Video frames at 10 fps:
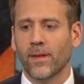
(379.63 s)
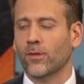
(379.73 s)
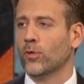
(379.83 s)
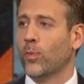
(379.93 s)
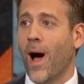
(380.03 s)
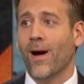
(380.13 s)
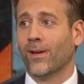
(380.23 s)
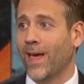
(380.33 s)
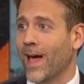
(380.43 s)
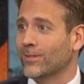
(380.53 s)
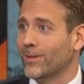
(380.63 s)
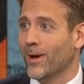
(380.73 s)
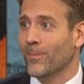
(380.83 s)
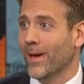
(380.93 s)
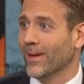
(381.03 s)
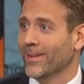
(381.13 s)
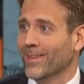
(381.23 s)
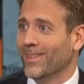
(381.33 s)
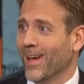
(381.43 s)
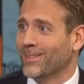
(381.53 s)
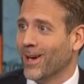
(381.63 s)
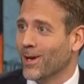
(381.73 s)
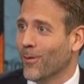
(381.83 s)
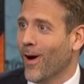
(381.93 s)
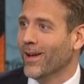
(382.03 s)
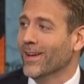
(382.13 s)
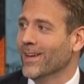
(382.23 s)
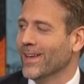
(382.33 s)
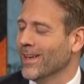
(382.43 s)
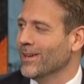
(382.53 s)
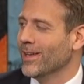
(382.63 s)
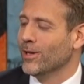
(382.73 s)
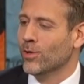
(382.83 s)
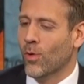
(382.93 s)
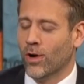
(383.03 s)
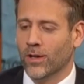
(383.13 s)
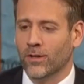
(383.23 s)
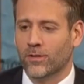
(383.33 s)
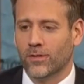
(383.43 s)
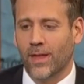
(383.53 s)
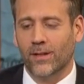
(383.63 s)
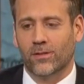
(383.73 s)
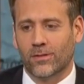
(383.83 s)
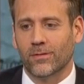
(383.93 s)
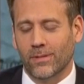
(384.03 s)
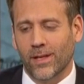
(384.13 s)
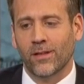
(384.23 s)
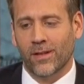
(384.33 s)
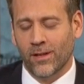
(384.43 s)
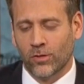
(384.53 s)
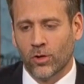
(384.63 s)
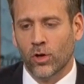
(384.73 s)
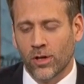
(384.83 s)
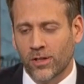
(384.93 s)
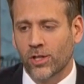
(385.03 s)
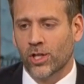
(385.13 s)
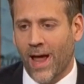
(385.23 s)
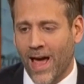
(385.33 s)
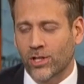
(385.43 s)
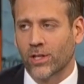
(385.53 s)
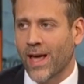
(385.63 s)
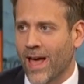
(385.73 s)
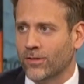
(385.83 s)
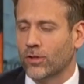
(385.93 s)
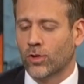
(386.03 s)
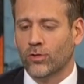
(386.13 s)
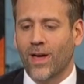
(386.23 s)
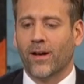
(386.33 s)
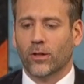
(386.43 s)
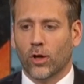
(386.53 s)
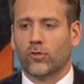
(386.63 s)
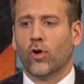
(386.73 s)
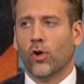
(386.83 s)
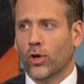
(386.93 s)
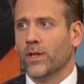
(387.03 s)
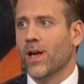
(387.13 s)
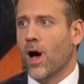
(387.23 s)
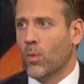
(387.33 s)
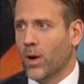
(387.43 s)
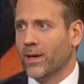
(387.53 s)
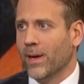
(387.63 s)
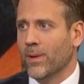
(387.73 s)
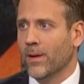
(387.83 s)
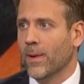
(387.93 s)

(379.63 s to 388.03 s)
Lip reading: And those Wildcats there, man, I'll tell you what, in New Orleans, he's a good addition, actually, as it turns out. By the way,